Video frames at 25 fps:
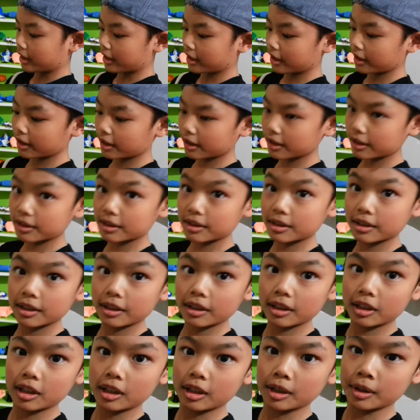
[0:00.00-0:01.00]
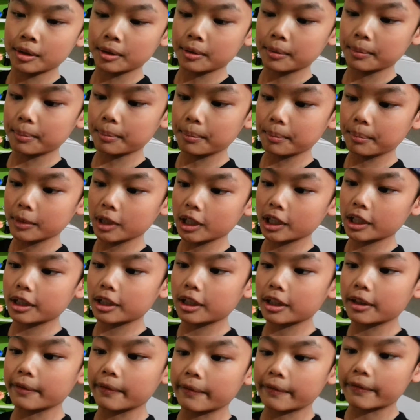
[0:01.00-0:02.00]
here's the
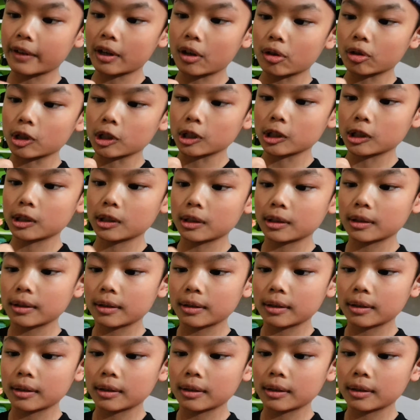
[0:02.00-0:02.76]
Millennium Falcon.